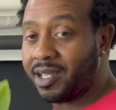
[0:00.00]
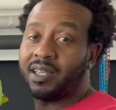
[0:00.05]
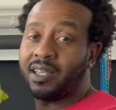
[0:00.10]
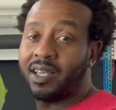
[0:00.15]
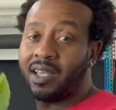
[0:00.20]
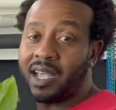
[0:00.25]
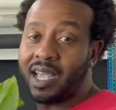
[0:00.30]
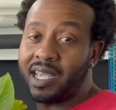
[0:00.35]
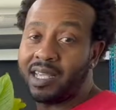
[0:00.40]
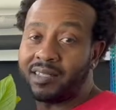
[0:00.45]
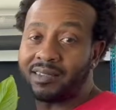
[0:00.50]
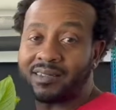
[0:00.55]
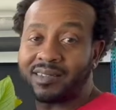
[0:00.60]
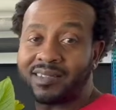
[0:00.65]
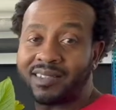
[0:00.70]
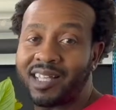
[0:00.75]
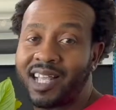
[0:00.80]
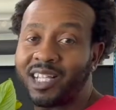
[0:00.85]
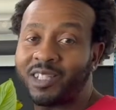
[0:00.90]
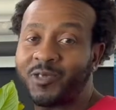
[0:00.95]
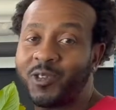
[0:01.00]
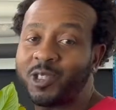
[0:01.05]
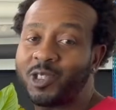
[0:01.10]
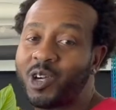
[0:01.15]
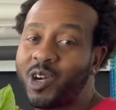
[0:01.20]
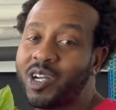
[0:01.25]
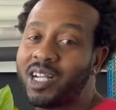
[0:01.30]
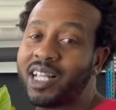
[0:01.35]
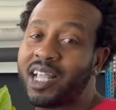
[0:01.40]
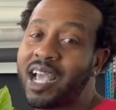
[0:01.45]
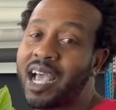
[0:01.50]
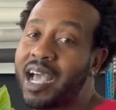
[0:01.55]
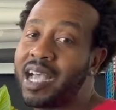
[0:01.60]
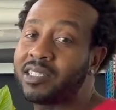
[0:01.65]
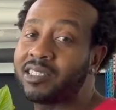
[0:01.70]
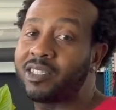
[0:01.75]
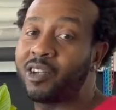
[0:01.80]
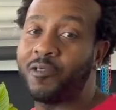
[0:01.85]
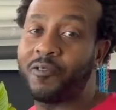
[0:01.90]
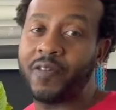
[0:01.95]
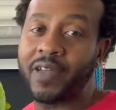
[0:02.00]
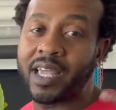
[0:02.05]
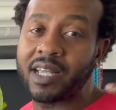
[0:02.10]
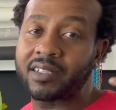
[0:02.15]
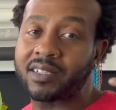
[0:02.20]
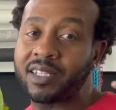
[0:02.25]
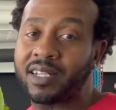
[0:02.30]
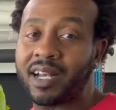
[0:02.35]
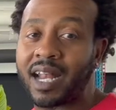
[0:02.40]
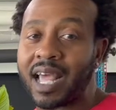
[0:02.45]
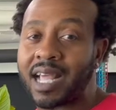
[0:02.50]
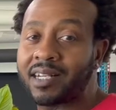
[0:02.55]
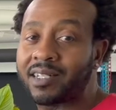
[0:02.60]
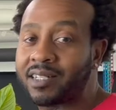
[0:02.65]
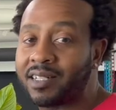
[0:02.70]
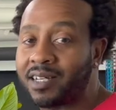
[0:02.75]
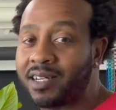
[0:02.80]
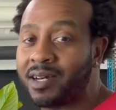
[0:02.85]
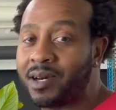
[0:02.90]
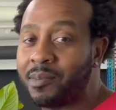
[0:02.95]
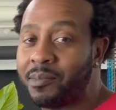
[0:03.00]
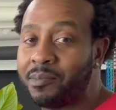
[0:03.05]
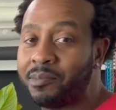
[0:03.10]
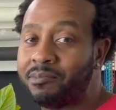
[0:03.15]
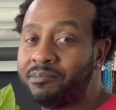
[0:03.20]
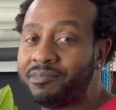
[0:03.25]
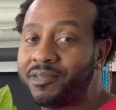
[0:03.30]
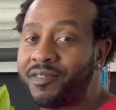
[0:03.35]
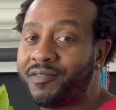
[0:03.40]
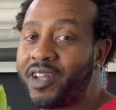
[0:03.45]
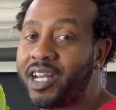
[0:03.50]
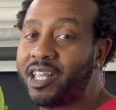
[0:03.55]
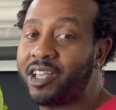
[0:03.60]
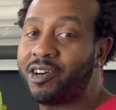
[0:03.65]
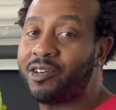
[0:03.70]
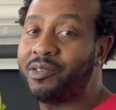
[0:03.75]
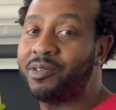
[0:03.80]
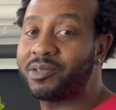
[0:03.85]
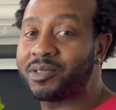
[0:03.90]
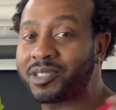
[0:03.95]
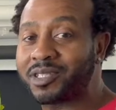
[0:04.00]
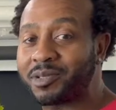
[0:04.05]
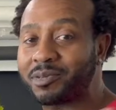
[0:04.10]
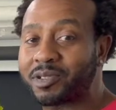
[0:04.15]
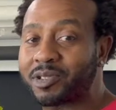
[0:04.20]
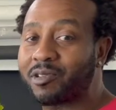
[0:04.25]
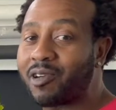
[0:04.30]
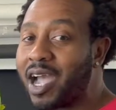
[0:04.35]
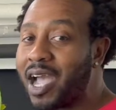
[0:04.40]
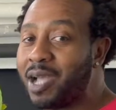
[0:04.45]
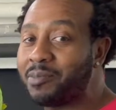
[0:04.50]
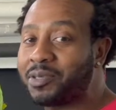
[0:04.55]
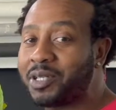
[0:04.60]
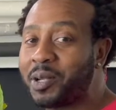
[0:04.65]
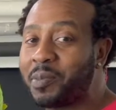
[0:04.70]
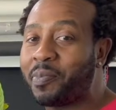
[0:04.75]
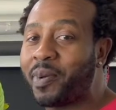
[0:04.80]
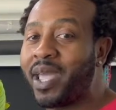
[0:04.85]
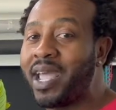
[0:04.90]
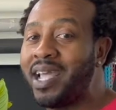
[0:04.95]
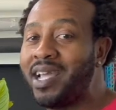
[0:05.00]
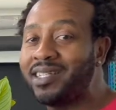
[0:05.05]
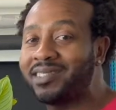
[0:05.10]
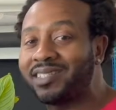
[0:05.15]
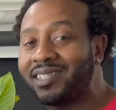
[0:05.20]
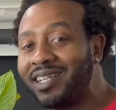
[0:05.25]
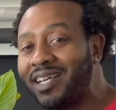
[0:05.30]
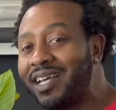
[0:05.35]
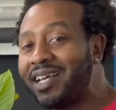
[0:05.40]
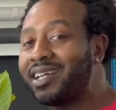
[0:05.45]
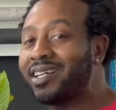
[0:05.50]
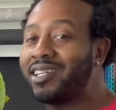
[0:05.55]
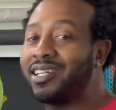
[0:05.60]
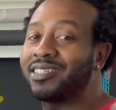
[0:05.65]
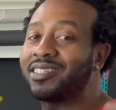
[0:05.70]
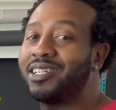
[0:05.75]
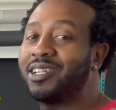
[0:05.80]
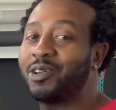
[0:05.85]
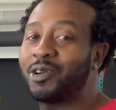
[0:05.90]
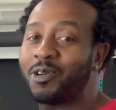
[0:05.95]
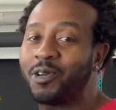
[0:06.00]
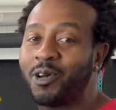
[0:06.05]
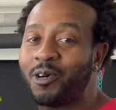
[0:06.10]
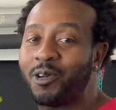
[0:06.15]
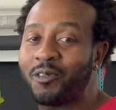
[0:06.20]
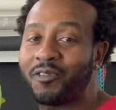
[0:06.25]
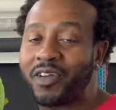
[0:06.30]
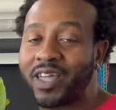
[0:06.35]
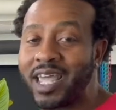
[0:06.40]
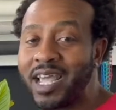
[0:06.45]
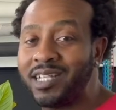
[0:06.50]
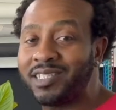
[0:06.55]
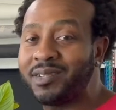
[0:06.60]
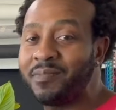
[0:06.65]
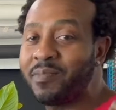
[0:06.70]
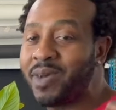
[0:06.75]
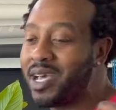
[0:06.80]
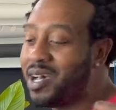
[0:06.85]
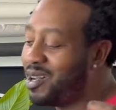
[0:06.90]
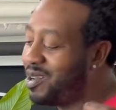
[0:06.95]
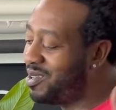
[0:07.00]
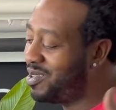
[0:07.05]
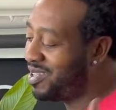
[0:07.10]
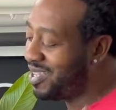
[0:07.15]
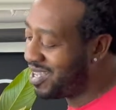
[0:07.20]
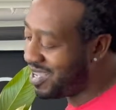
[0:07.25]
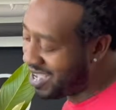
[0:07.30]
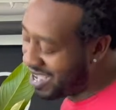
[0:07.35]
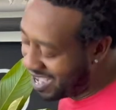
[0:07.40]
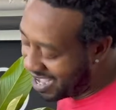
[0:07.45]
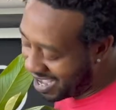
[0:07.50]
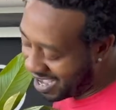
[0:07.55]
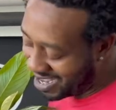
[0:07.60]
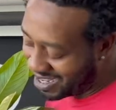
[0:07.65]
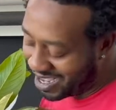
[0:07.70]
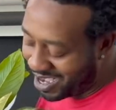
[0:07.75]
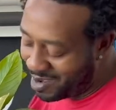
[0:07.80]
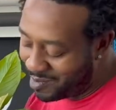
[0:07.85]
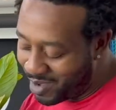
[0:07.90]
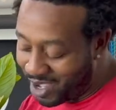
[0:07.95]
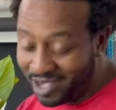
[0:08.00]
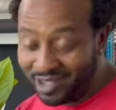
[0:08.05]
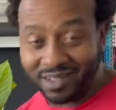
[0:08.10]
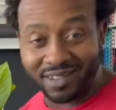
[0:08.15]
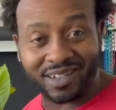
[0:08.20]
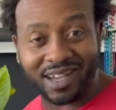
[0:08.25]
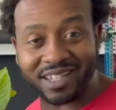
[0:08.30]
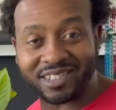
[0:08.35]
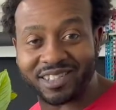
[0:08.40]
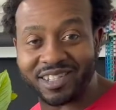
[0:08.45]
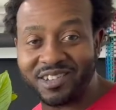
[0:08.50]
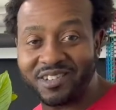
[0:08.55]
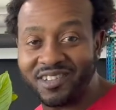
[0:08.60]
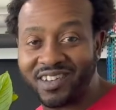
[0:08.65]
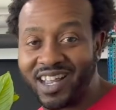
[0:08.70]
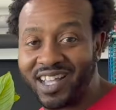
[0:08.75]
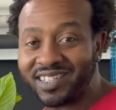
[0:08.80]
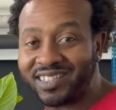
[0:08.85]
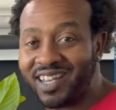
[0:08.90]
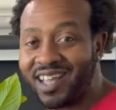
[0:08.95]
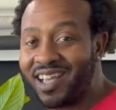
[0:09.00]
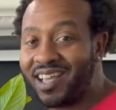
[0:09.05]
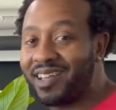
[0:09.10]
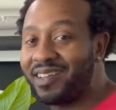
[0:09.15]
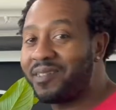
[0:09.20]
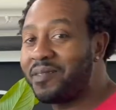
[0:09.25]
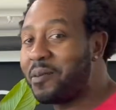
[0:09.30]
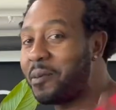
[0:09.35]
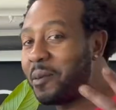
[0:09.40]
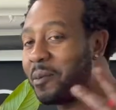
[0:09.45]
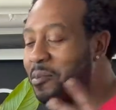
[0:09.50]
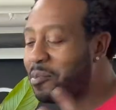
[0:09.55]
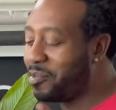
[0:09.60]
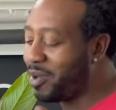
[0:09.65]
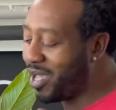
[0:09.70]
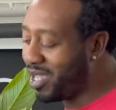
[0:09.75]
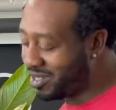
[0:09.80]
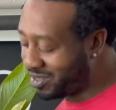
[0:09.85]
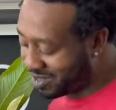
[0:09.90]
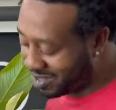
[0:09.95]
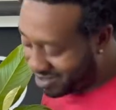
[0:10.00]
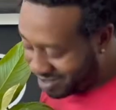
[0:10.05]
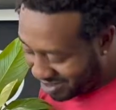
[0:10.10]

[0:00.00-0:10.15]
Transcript: Hey, thanks for joining, guys. Don't forget to like the video, subscribe to the page, click the little notification bell, and yeah, man, I'll see you next time. Peace.